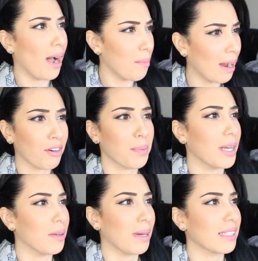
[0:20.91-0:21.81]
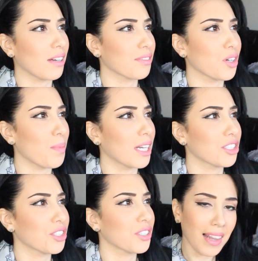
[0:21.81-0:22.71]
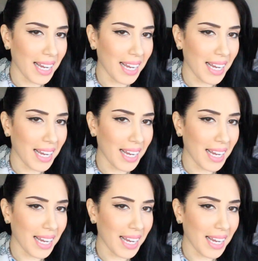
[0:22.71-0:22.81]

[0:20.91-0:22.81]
why am I repeating myself so much?